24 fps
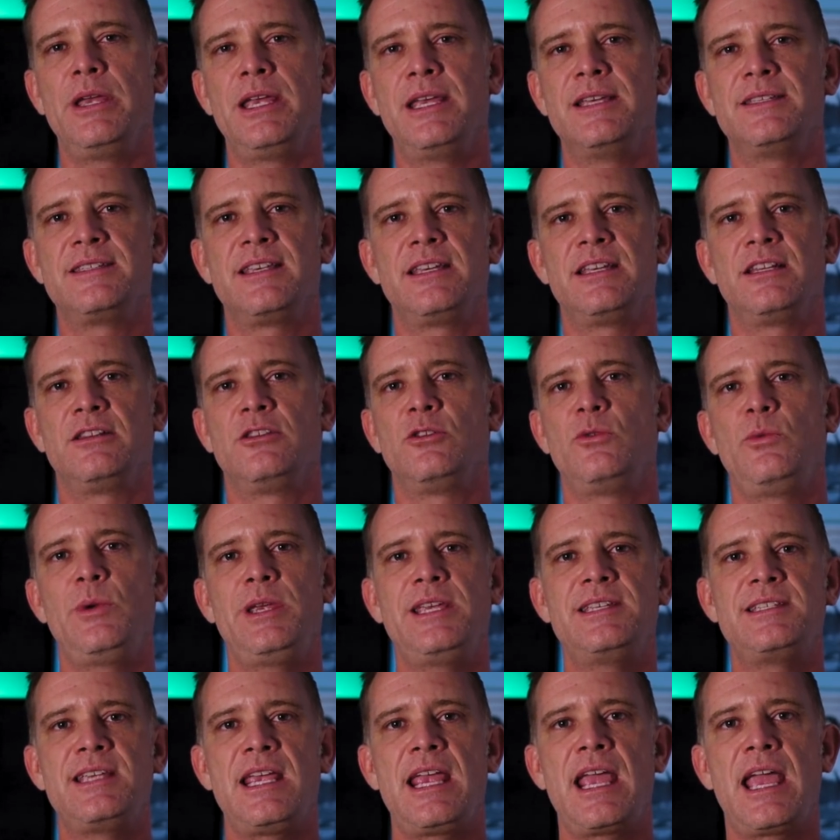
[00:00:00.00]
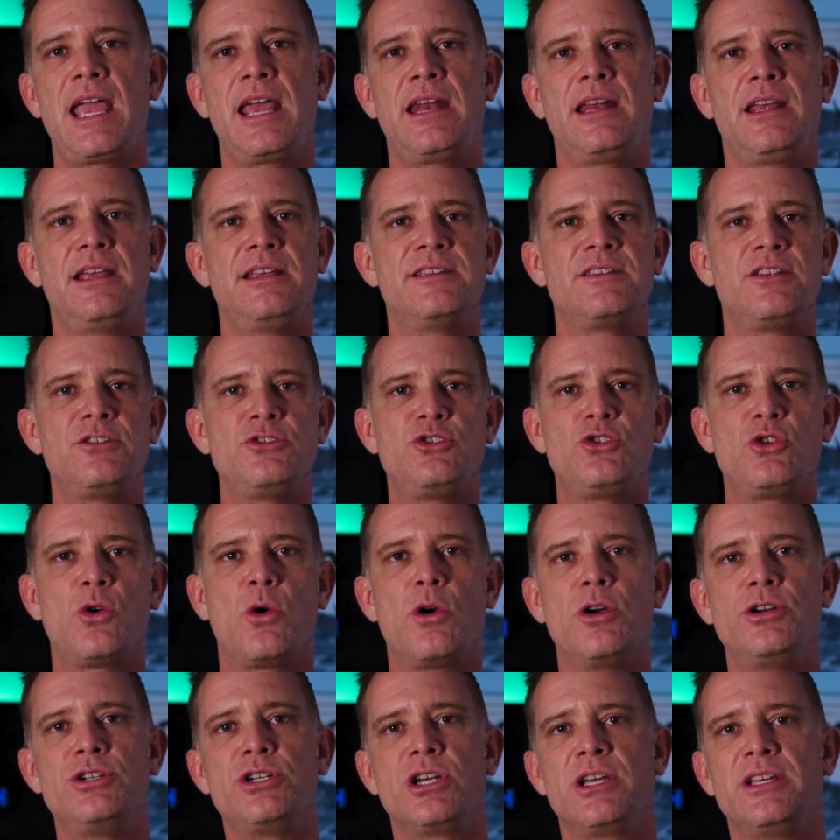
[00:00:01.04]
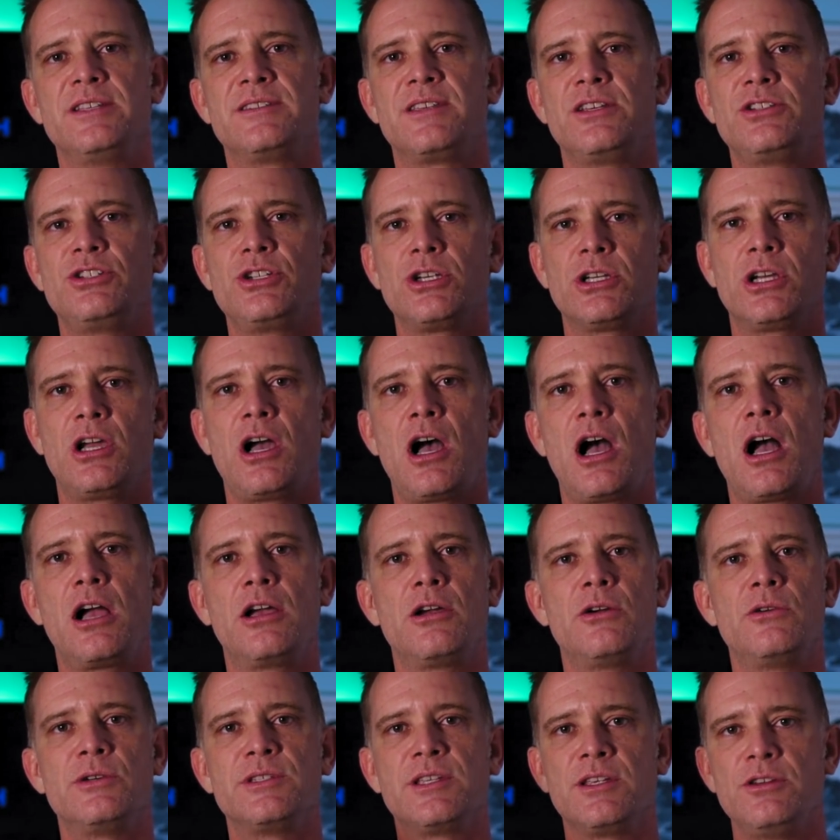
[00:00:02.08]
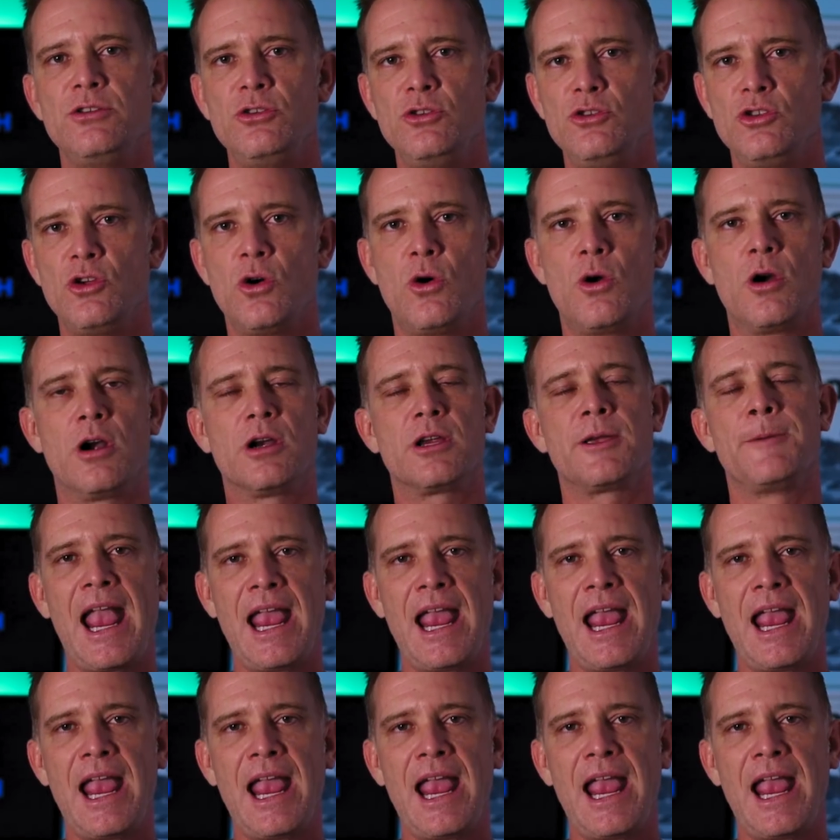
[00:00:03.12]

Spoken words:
Is it Louisiana? Is it Georgia? Is it Chicago? Is it New York?